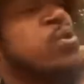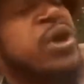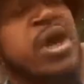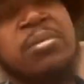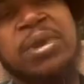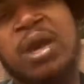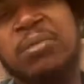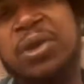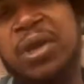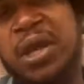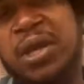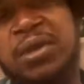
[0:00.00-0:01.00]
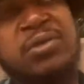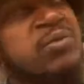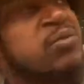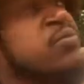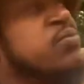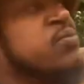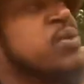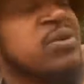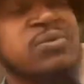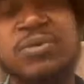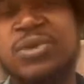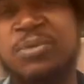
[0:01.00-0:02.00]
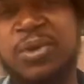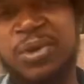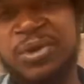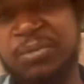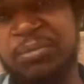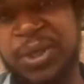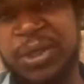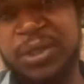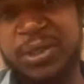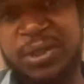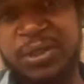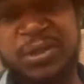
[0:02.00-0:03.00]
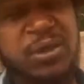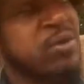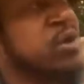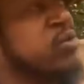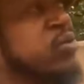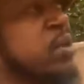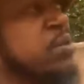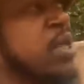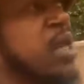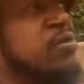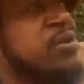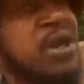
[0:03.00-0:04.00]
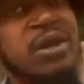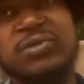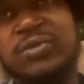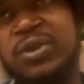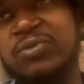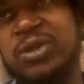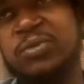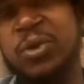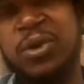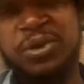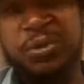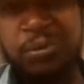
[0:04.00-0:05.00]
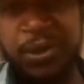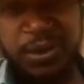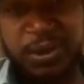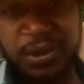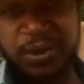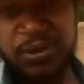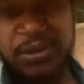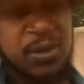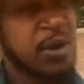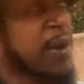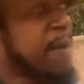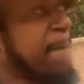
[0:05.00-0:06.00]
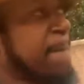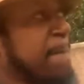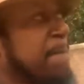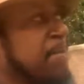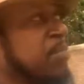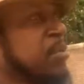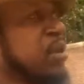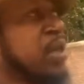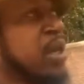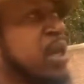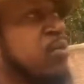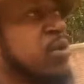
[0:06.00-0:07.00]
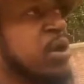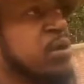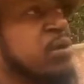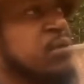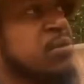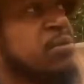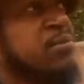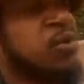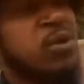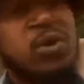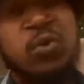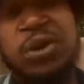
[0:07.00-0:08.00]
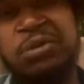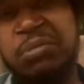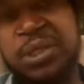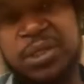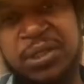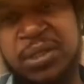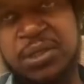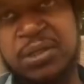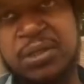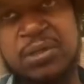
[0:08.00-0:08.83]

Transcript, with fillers: Cab Cabernet is full of responsibilities. The Krushed Grapes lifestyle is full of responsibilities. Okay, I run more than one business.